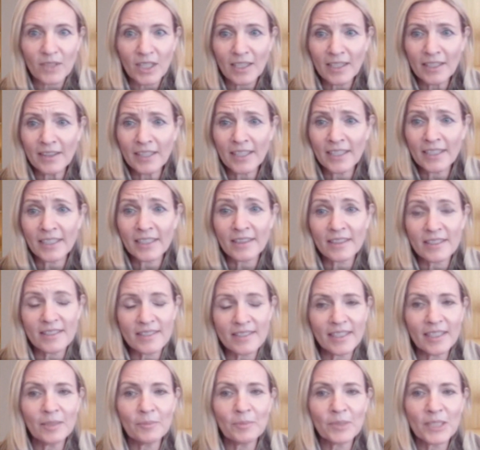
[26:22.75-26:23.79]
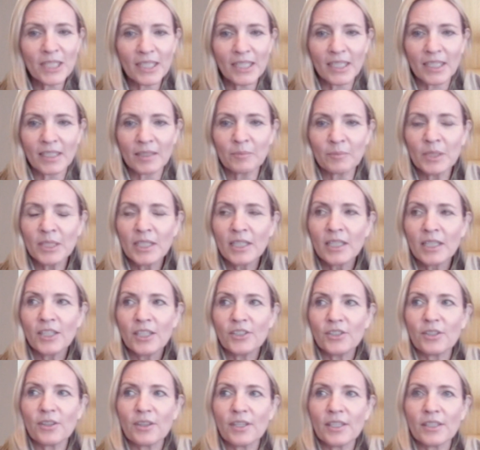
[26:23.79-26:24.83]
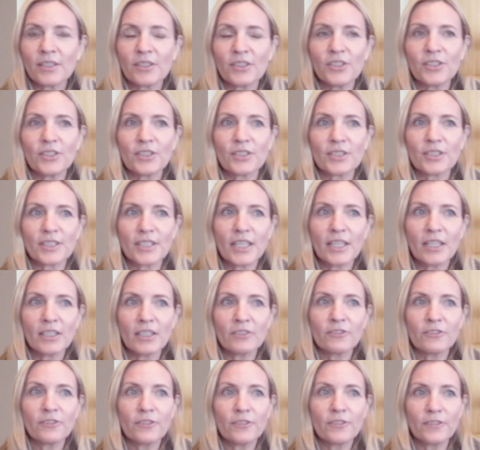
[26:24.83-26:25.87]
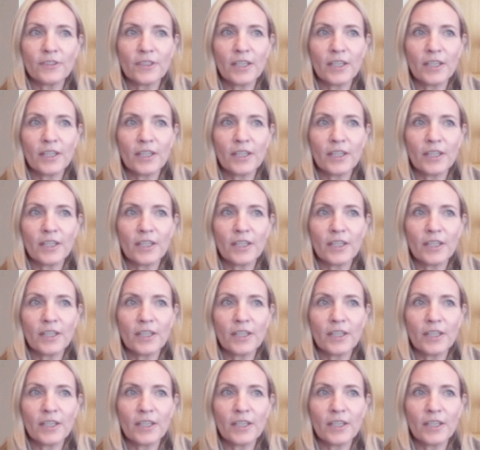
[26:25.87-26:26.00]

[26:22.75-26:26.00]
And then at the same time, you think to yourself,